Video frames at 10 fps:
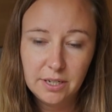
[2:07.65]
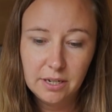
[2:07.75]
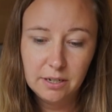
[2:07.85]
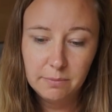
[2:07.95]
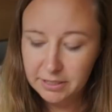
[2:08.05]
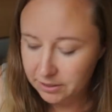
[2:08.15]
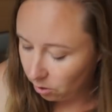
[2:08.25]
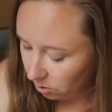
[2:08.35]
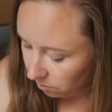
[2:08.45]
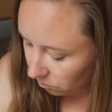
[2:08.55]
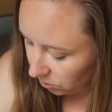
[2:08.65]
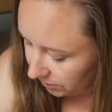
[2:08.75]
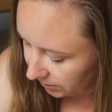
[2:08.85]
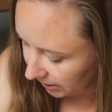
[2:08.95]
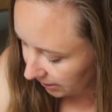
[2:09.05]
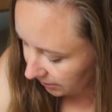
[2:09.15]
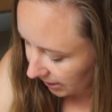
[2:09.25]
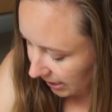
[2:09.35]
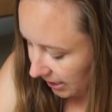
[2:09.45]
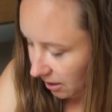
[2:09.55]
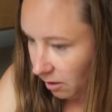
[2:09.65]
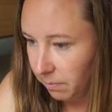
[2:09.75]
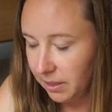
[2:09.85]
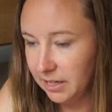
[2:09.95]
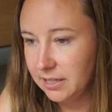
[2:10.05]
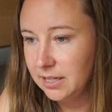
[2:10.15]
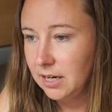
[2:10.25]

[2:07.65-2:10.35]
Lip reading: Its home was under here, but